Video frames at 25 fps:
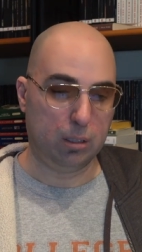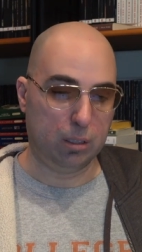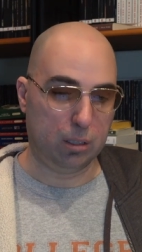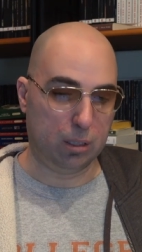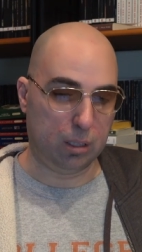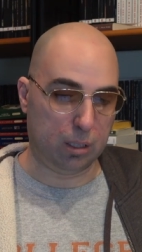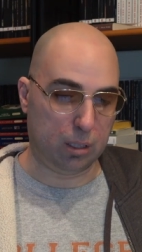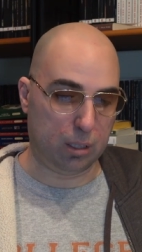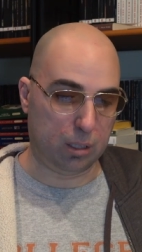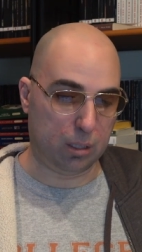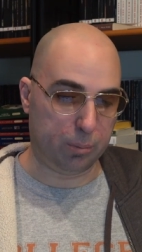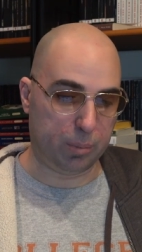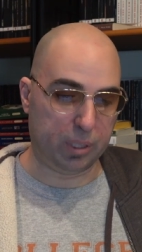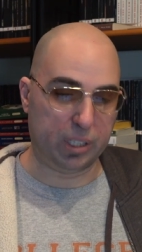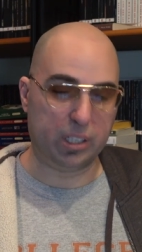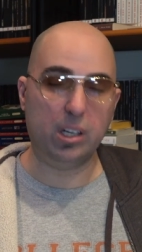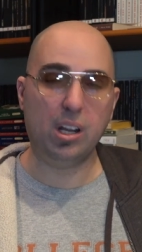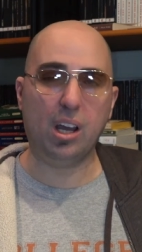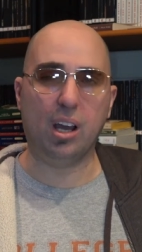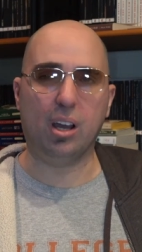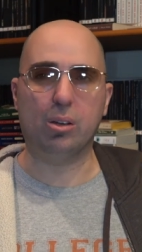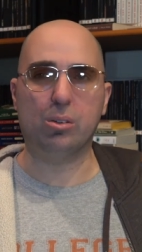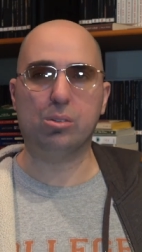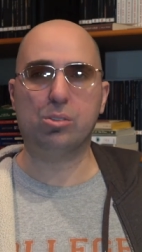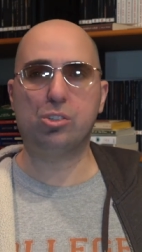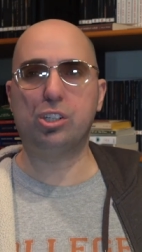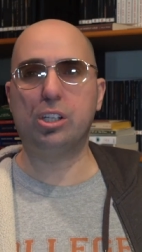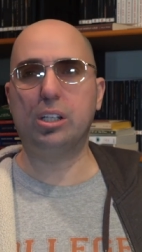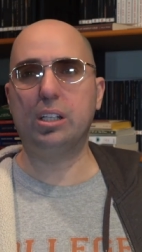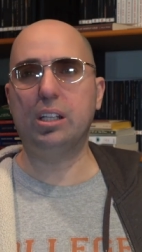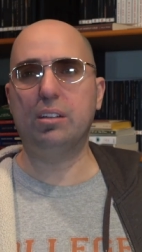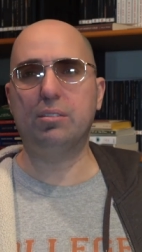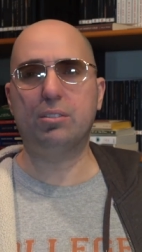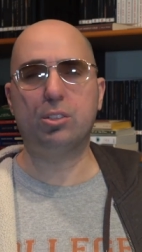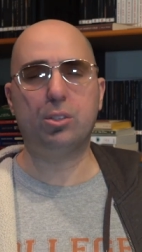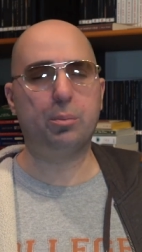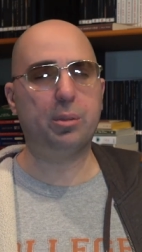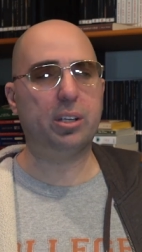Uh, but no, she
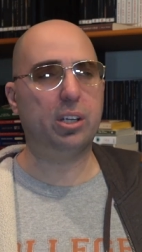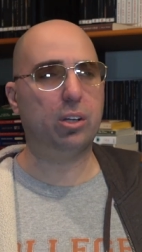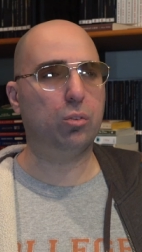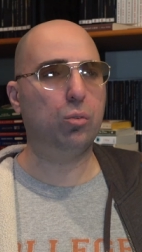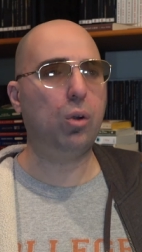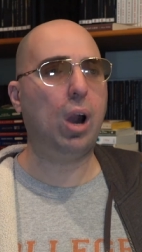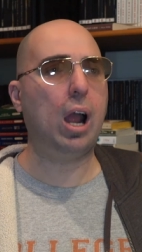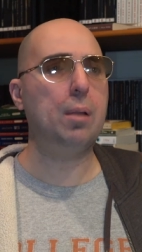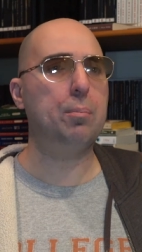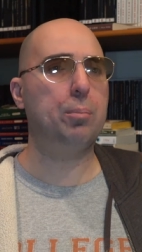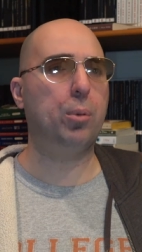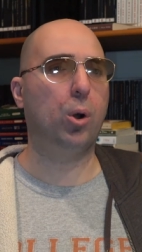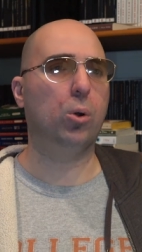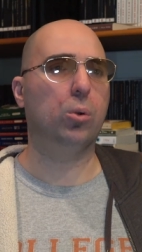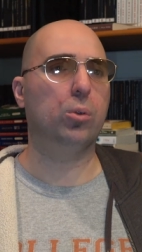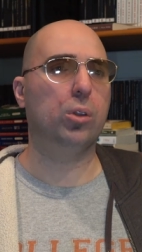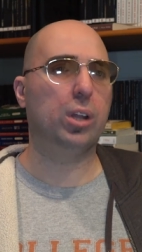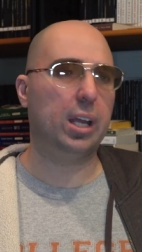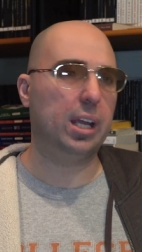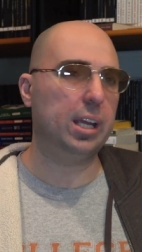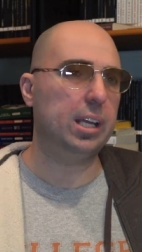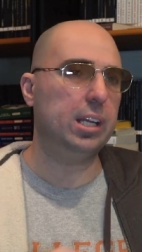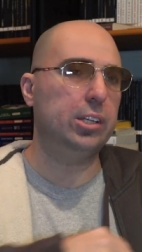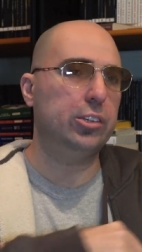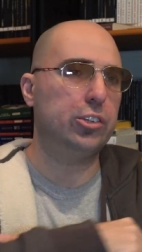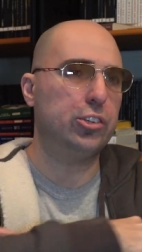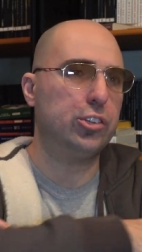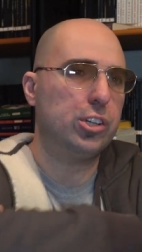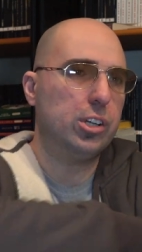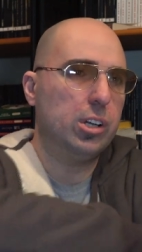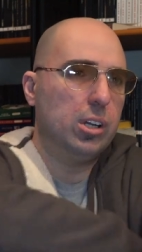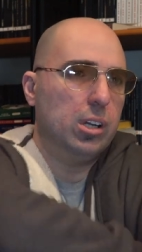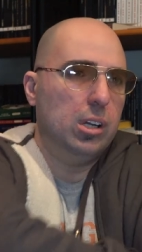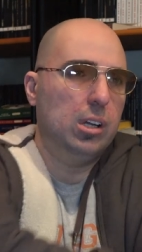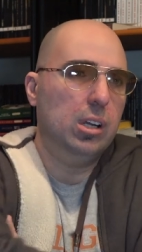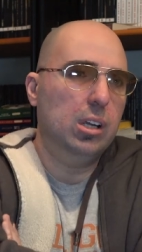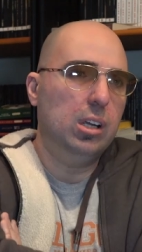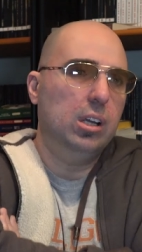lived to be a ripe old age,
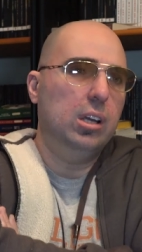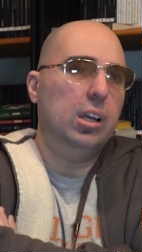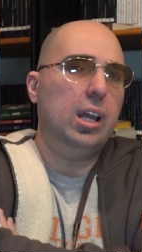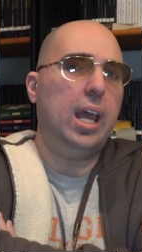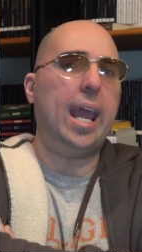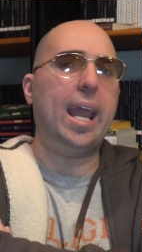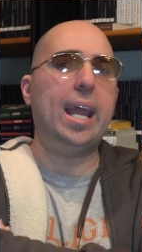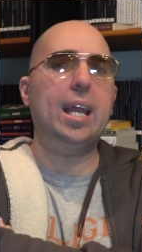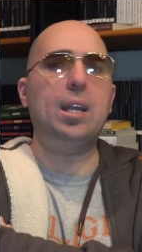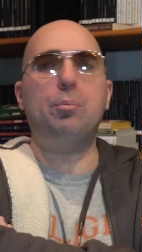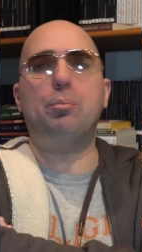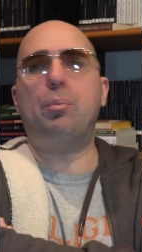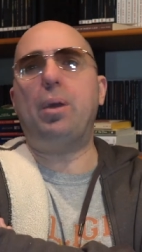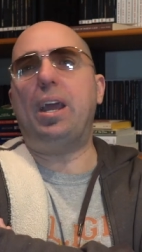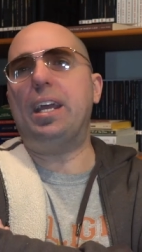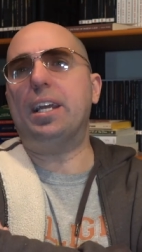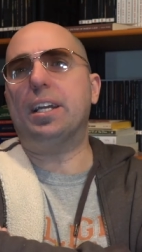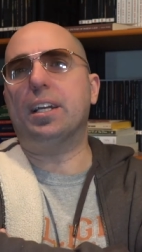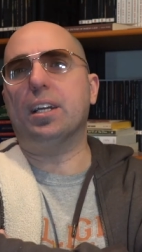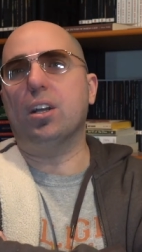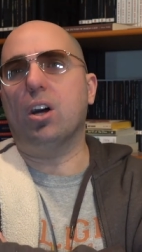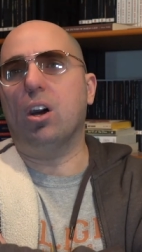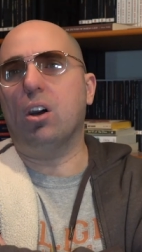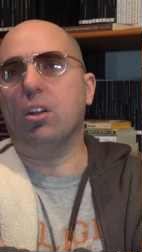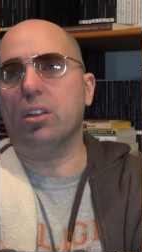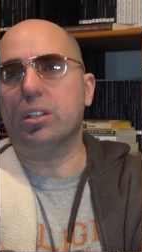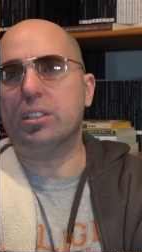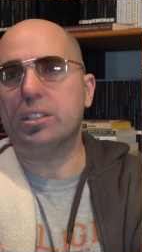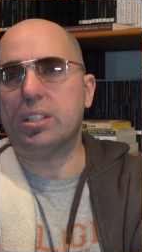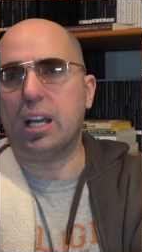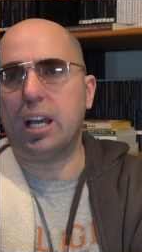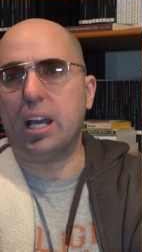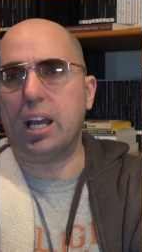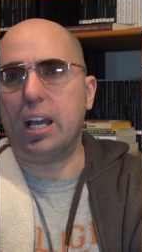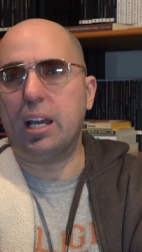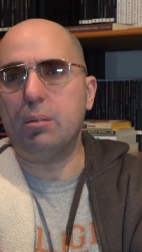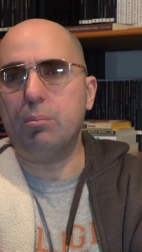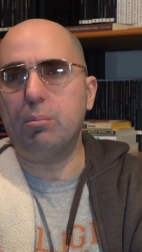ate bacon all the
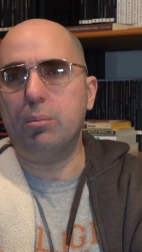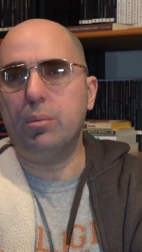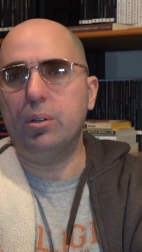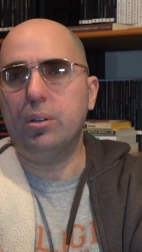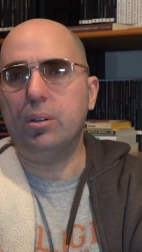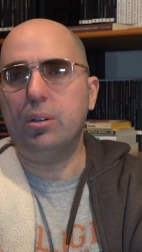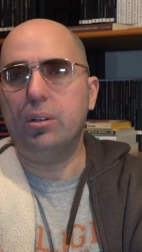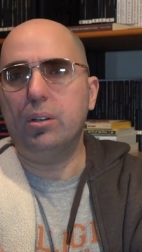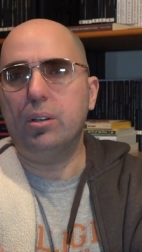time,